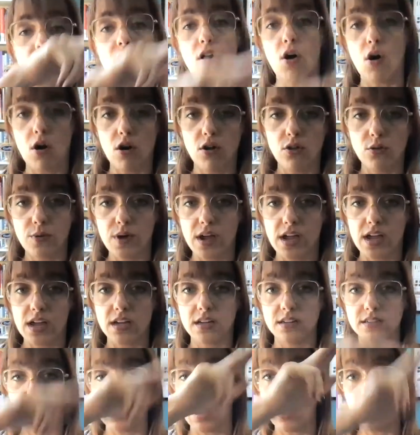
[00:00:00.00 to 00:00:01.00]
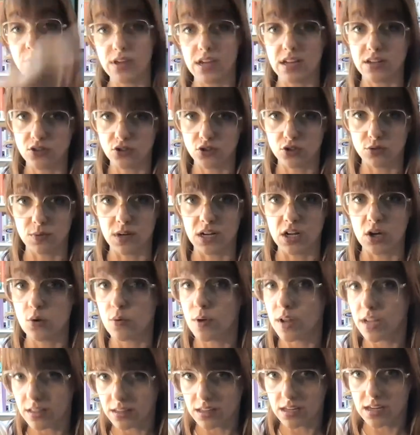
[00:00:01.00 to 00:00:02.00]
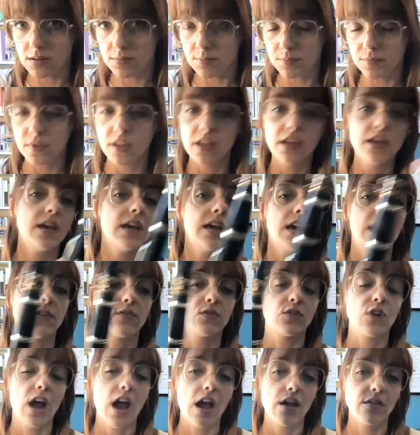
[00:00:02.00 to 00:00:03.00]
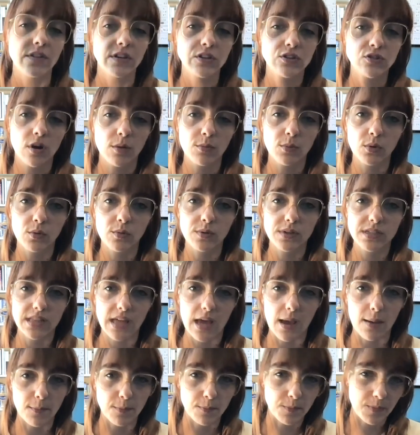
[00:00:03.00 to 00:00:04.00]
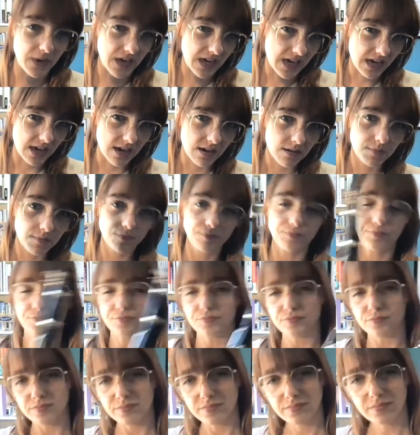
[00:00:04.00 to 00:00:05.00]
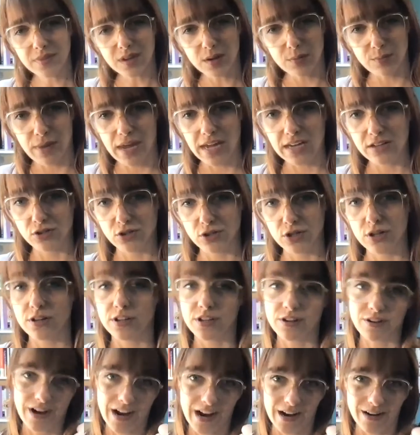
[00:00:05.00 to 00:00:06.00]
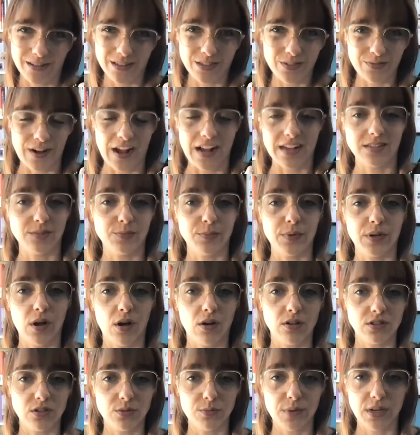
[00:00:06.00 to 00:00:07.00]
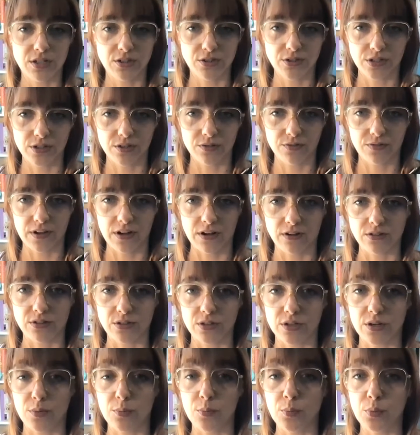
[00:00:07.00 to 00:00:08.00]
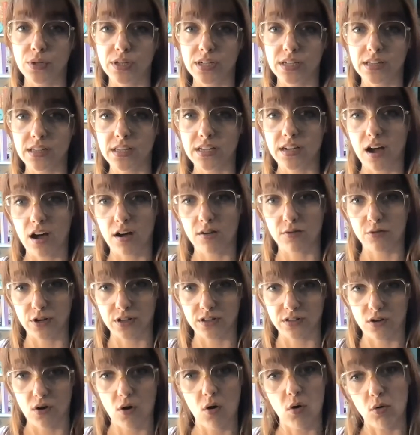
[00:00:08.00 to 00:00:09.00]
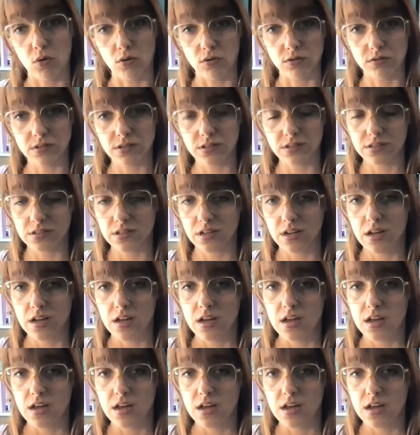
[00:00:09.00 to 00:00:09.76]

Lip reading: it all the way down the instrument quickly. If you're having trouble with that B, make sure your air is fast, but also make sure your fingers are completely covering the holes.